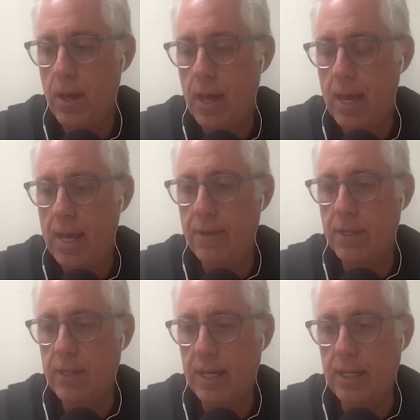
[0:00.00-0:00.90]
had
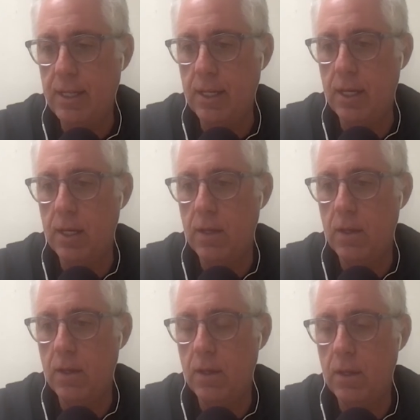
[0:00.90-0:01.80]
this idea
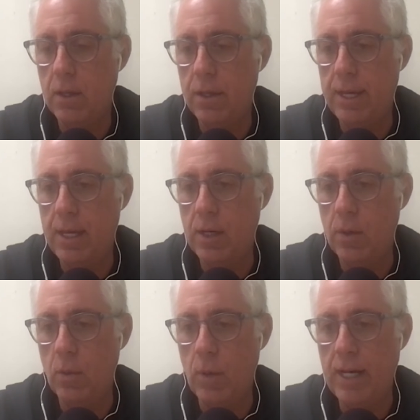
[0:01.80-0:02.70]
that
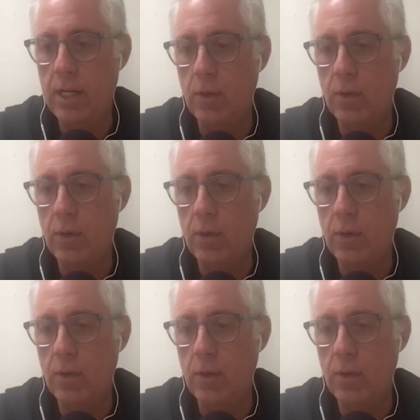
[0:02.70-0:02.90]
Wendy